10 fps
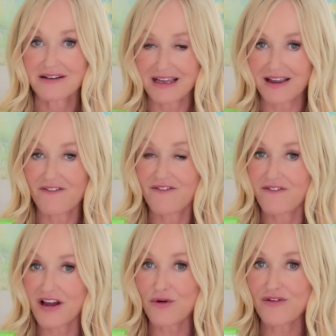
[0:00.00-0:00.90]
Okay,
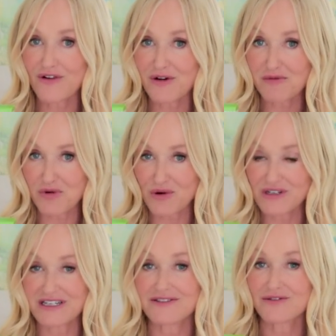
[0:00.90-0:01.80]
very, very
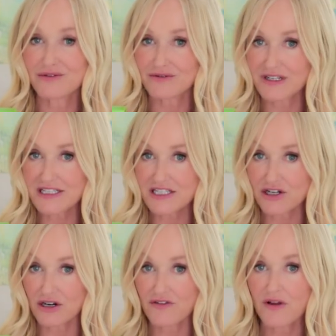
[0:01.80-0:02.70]
important. Rinse it
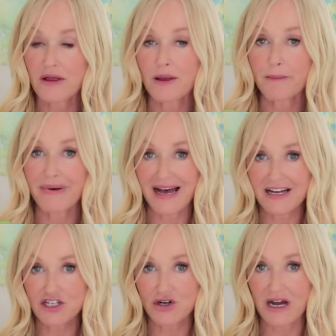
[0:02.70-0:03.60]
off,
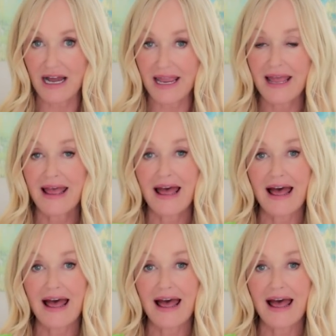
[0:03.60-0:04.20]
pat dry,